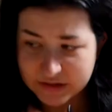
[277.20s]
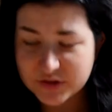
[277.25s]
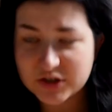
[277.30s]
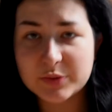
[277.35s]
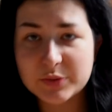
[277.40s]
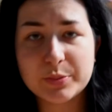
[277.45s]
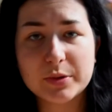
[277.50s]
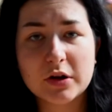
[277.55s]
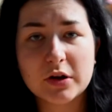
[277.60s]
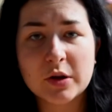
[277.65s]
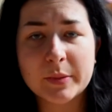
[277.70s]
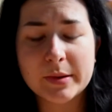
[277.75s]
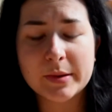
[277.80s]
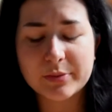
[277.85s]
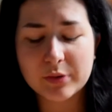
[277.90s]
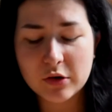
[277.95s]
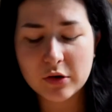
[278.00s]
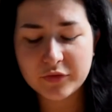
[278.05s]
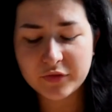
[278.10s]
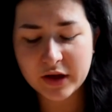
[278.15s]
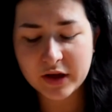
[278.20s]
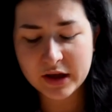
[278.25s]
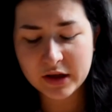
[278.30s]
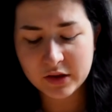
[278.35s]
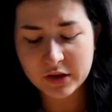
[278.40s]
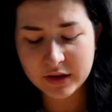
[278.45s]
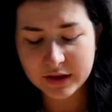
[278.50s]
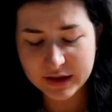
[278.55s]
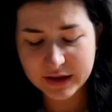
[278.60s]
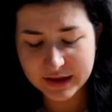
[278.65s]
She put it on my
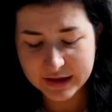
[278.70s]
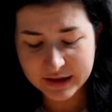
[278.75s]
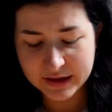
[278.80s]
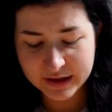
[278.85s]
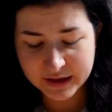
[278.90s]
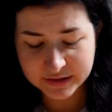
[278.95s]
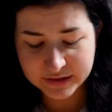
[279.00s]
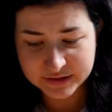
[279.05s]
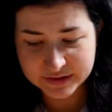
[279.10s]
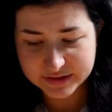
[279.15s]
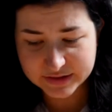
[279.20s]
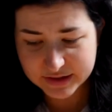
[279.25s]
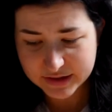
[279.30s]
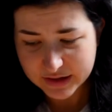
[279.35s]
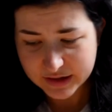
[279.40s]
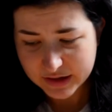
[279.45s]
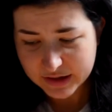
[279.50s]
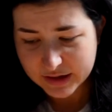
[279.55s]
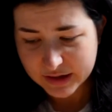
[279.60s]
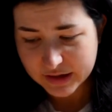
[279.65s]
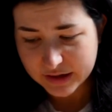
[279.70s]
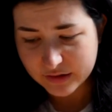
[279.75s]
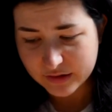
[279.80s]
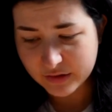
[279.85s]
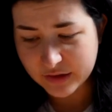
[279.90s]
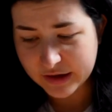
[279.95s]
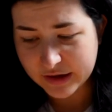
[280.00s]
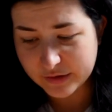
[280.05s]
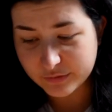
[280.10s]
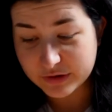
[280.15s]
profile, and
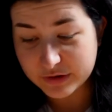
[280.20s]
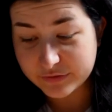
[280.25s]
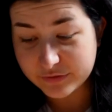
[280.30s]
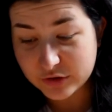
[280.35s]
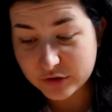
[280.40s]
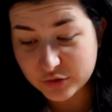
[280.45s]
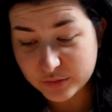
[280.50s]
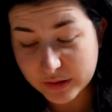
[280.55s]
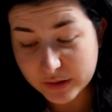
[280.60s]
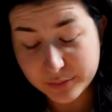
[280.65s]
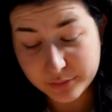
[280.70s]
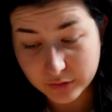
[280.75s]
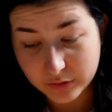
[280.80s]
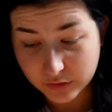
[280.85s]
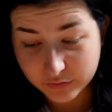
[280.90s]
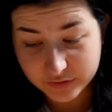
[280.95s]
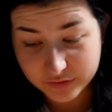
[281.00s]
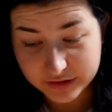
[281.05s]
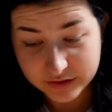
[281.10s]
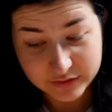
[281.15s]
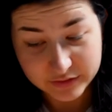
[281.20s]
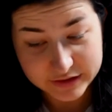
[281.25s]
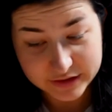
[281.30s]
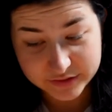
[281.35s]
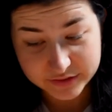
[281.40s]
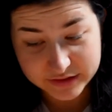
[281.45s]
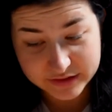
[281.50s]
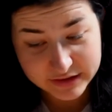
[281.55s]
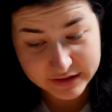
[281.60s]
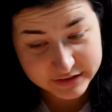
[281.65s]
they reviewed my profile here
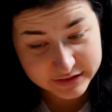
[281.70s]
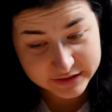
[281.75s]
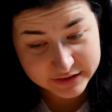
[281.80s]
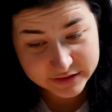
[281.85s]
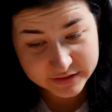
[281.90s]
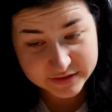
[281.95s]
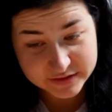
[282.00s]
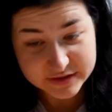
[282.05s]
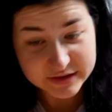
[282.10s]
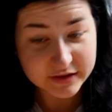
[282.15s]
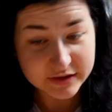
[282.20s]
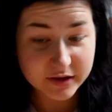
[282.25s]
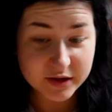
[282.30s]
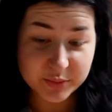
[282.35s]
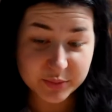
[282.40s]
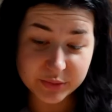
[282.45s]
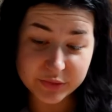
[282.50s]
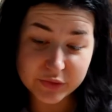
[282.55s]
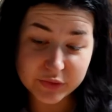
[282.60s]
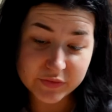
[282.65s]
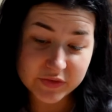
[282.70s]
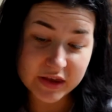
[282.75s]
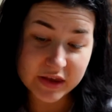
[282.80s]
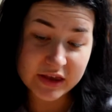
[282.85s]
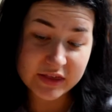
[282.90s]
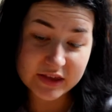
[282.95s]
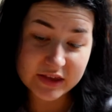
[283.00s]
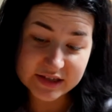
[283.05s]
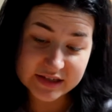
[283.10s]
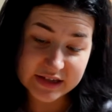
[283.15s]
in the Netherlands. It got approved,
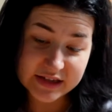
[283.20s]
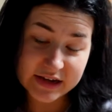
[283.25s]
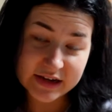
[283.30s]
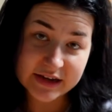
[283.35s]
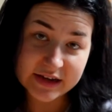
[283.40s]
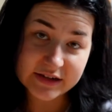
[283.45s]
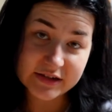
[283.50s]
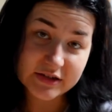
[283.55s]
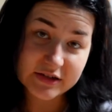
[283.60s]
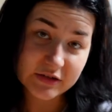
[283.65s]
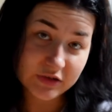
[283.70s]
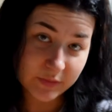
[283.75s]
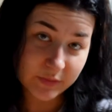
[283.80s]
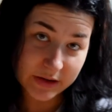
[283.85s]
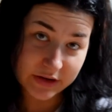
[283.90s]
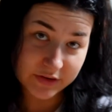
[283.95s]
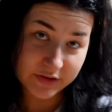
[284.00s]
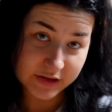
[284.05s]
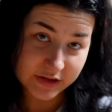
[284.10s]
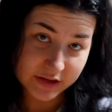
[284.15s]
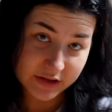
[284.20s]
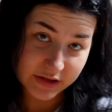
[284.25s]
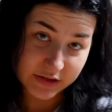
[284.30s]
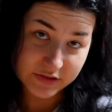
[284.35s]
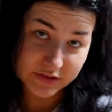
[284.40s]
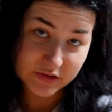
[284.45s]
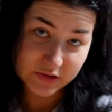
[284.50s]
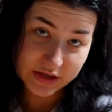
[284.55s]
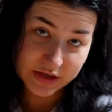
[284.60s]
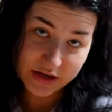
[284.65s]
and they sent it to America
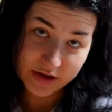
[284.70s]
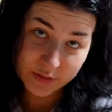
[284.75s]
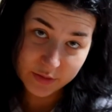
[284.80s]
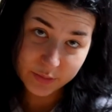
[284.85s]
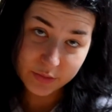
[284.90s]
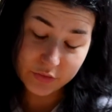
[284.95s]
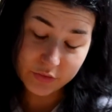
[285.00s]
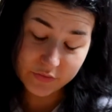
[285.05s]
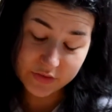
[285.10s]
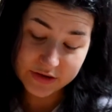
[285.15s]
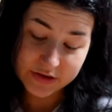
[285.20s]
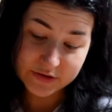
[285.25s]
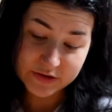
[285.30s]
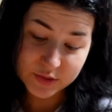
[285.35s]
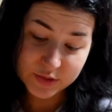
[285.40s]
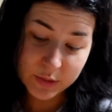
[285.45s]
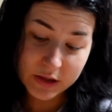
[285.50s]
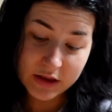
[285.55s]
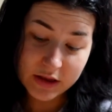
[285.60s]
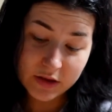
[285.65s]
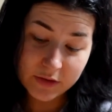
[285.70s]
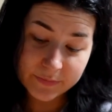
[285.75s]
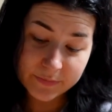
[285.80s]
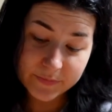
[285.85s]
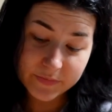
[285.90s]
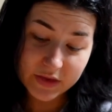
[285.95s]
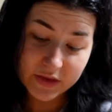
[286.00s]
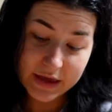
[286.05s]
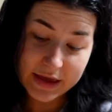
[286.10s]
to get it approved there as well.